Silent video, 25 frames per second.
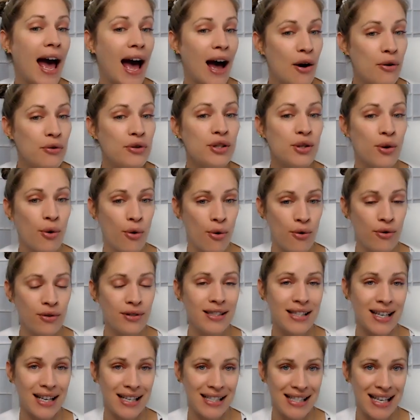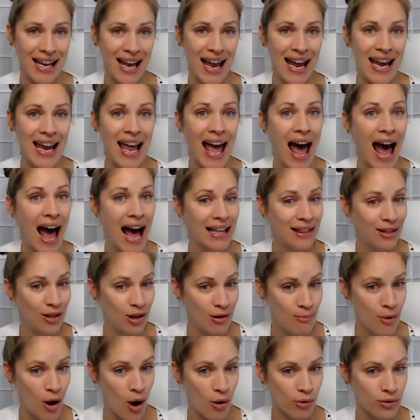households a day at
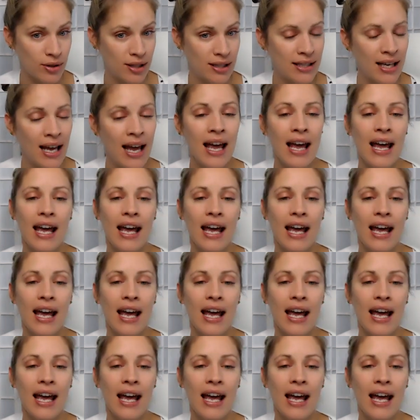the most.